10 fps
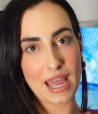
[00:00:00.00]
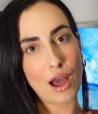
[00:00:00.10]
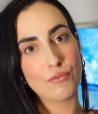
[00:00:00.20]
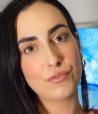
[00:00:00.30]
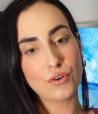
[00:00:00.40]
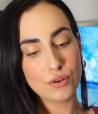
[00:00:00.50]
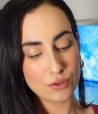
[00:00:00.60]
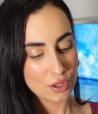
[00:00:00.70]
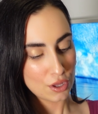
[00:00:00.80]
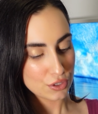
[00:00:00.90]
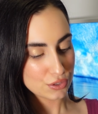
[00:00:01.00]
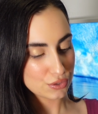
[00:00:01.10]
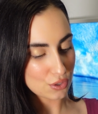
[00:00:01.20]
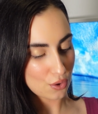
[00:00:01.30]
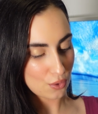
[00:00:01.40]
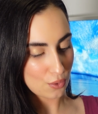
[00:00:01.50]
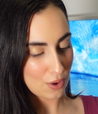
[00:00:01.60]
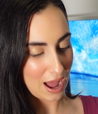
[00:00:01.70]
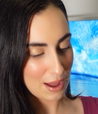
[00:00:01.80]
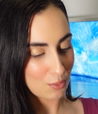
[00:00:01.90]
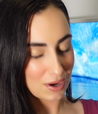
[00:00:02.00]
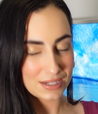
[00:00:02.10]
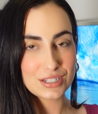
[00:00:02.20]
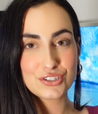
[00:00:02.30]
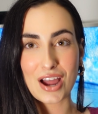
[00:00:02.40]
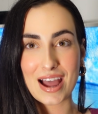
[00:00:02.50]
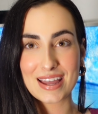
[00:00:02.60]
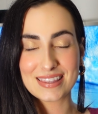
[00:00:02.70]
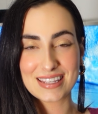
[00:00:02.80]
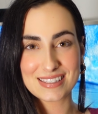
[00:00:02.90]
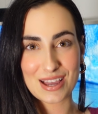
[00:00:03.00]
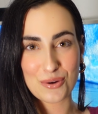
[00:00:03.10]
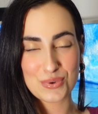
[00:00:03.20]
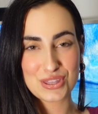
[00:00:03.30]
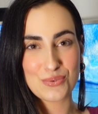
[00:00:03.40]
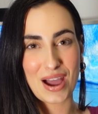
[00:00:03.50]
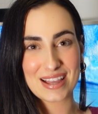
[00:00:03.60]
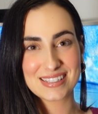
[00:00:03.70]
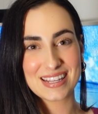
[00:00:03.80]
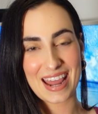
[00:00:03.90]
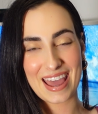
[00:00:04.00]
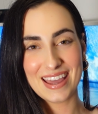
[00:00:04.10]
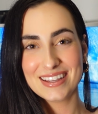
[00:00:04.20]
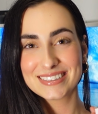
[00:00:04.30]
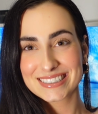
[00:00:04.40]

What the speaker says: helpful. So I wanted to try this out with you guys today